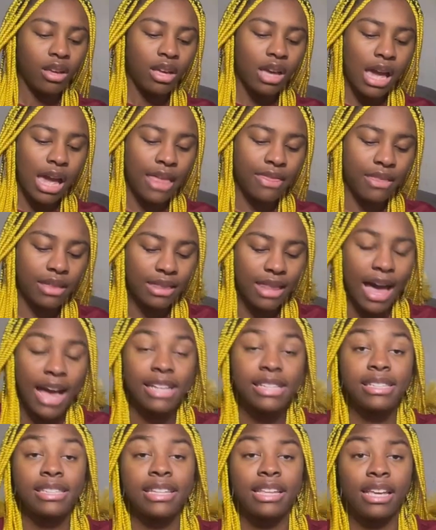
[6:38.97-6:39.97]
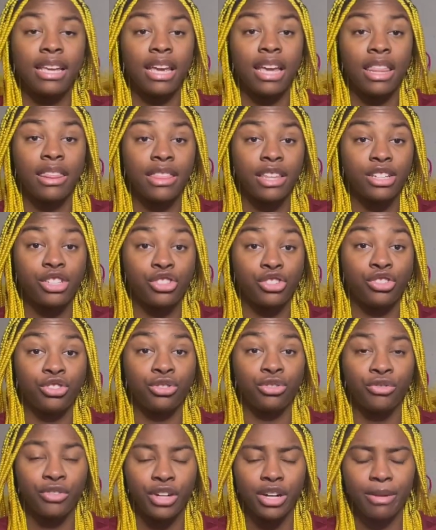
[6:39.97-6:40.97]
And the last thing in this
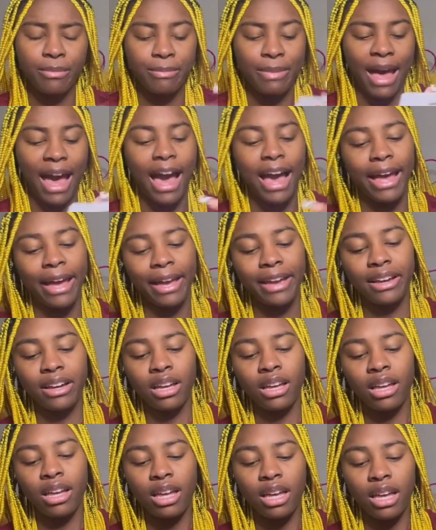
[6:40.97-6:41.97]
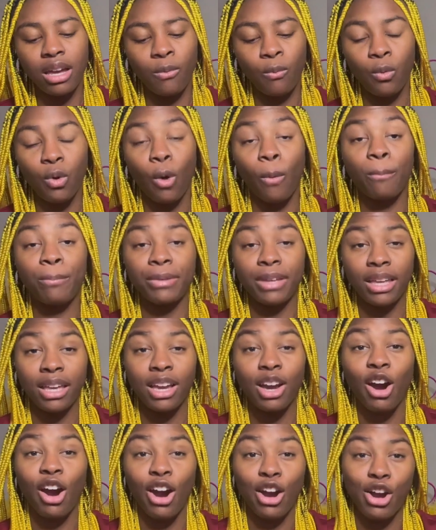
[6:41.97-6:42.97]
Juvert bag will
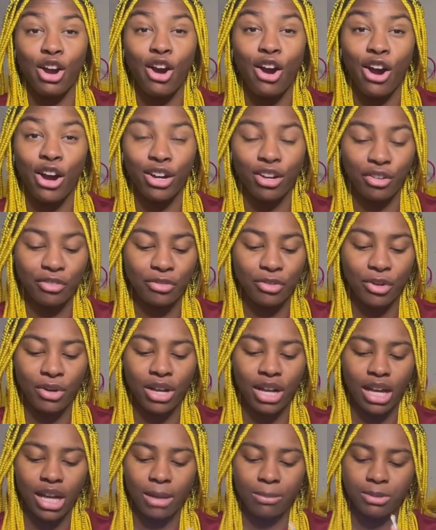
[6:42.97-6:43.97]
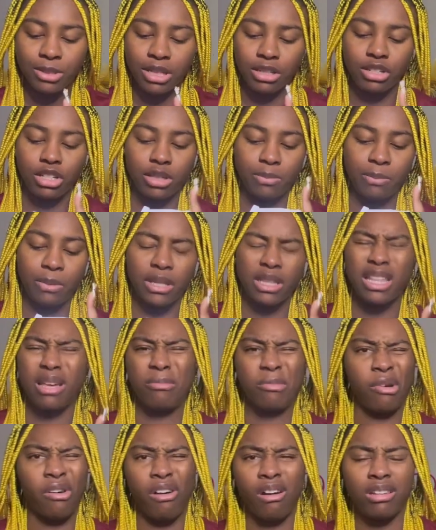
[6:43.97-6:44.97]
be our Carnival cups. You just put them
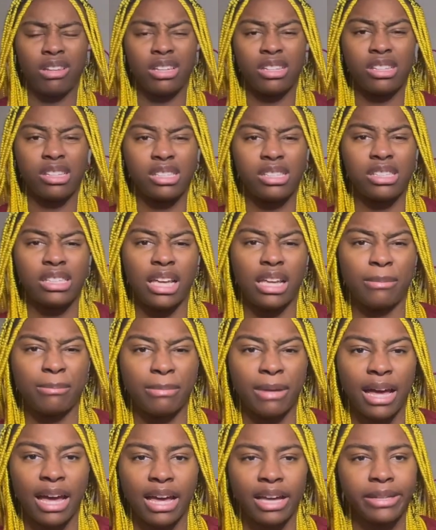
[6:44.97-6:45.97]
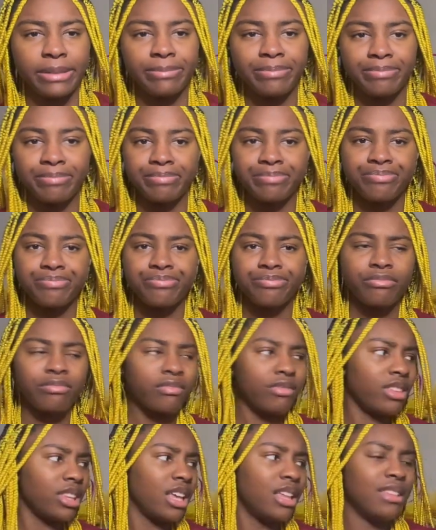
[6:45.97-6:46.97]
all in the same bag.
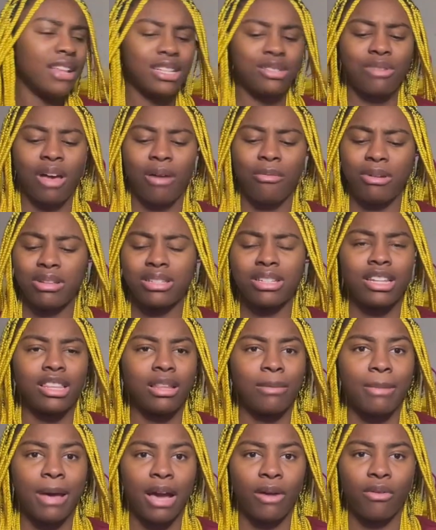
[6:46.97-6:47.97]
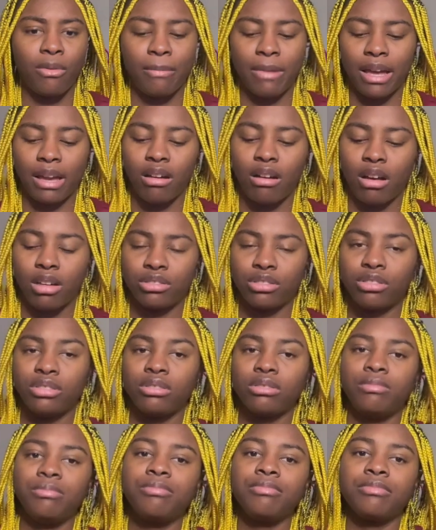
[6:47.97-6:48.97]
And that's why I wasn't in the bag with my
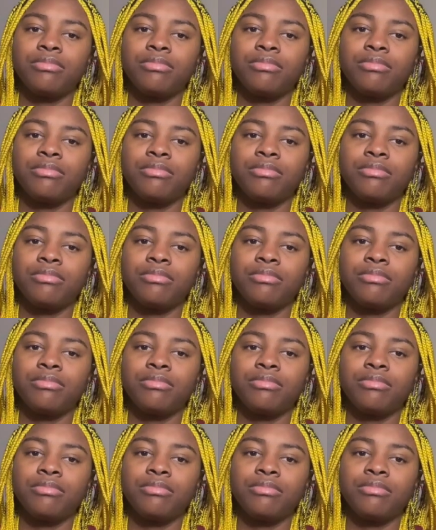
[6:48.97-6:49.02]
costume.